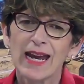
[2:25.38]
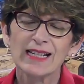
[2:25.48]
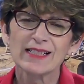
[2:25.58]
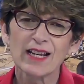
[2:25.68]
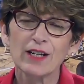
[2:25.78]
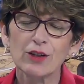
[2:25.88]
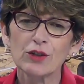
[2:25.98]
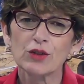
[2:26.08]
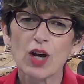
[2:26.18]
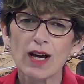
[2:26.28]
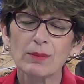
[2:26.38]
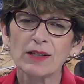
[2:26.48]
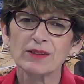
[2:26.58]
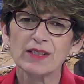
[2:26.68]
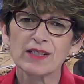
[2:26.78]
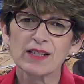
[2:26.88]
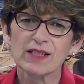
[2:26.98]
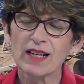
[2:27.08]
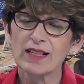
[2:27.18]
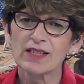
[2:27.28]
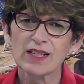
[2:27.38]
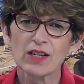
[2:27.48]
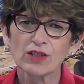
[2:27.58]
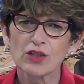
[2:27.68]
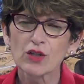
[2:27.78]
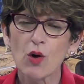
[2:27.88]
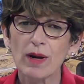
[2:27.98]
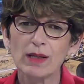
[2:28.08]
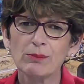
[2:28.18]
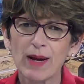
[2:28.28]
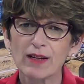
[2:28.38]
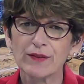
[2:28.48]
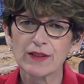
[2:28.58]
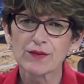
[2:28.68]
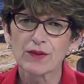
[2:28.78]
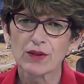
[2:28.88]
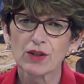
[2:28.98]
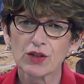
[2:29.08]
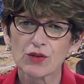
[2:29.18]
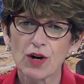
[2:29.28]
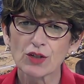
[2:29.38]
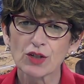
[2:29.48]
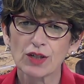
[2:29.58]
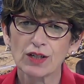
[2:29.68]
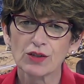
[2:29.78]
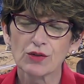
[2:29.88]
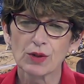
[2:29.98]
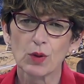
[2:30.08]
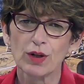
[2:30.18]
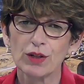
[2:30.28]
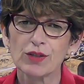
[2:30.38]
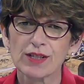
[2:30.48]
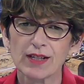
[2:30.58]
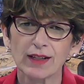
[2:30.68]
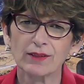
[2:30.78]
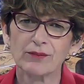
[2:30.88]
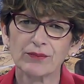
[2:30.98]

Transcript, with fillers: And as I hear you talk about these things, I can see so many benefits for the construction industry. What are you seeing?